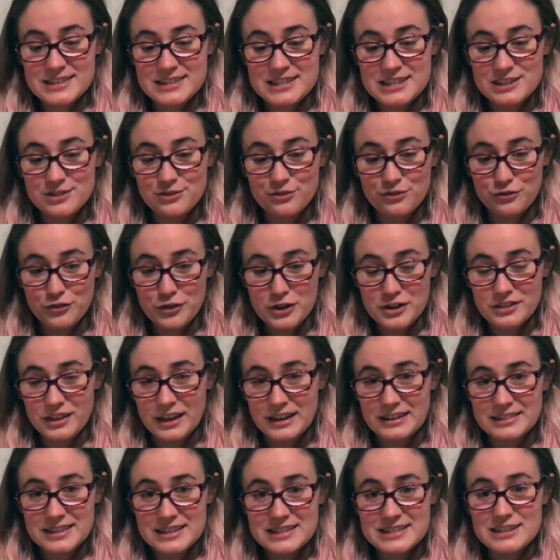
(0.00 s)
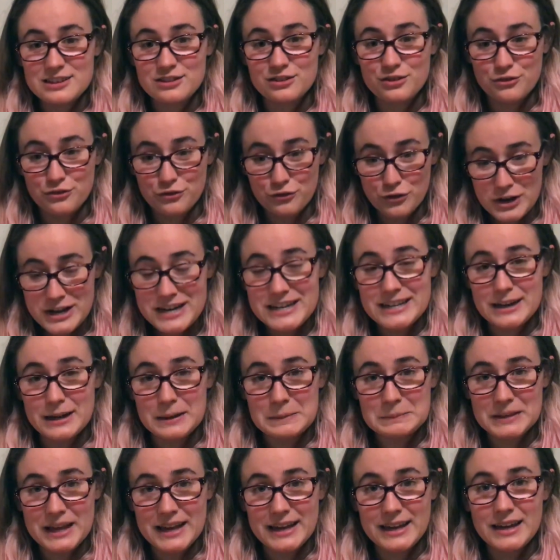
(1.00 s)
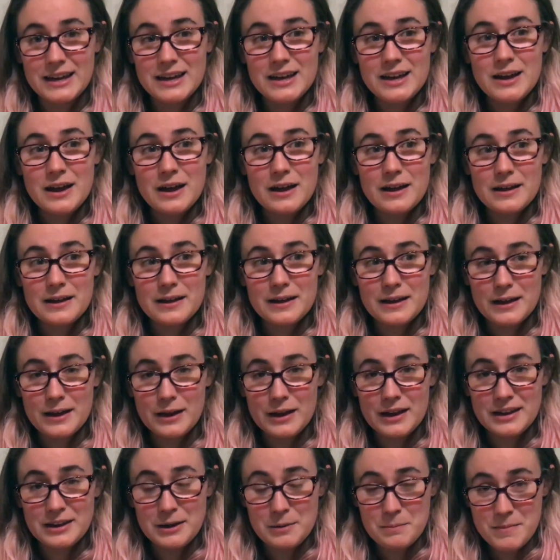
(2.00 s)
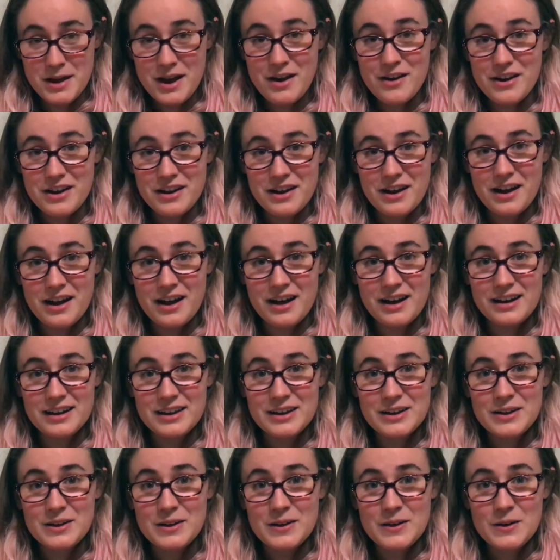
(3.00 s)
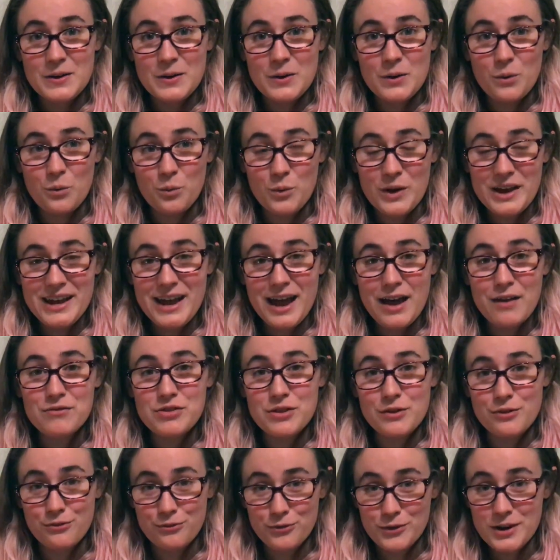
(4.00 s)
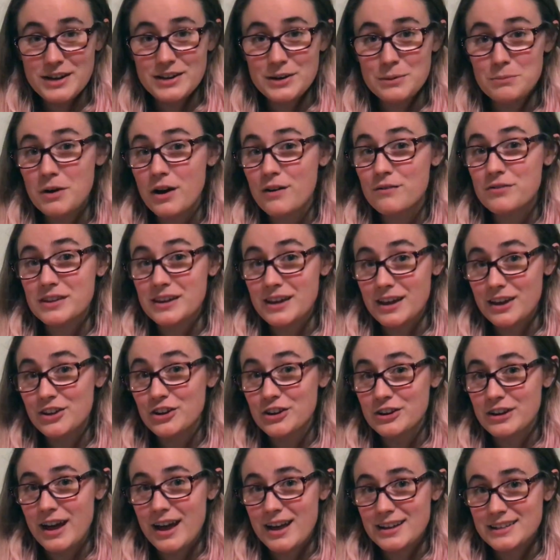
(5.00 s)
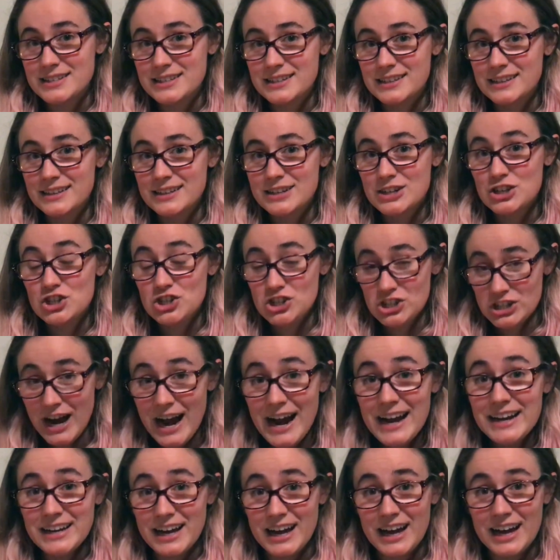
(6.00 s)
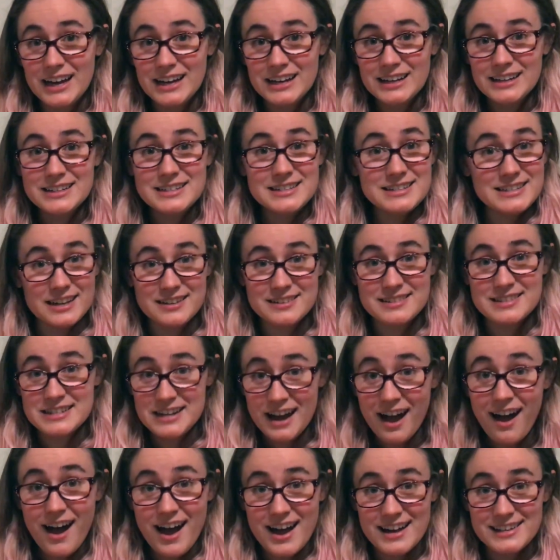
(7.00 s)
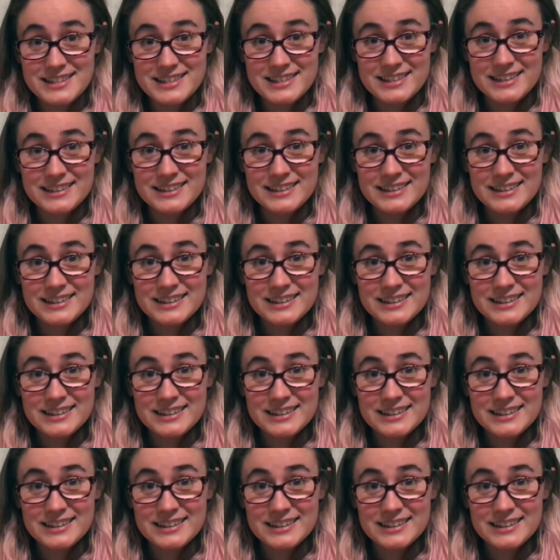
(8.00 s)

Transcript: This is this is freedom. Like, in America, we have the freedom of the internet. China does not.